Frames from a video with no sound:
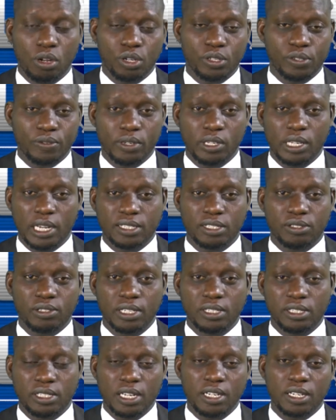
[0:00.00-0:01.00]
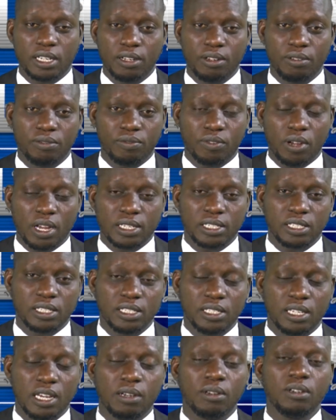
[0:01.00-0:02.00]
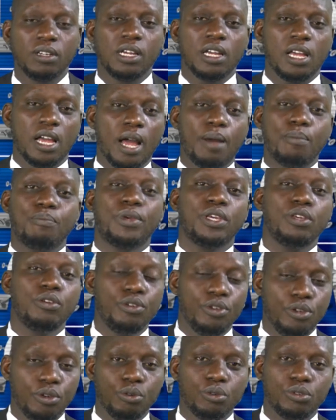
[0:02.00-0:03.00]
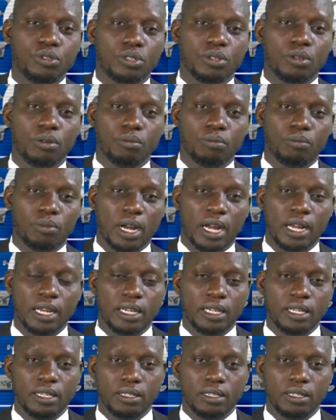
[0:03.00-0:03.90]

Oxford AstraZeneca vaccine now have been used by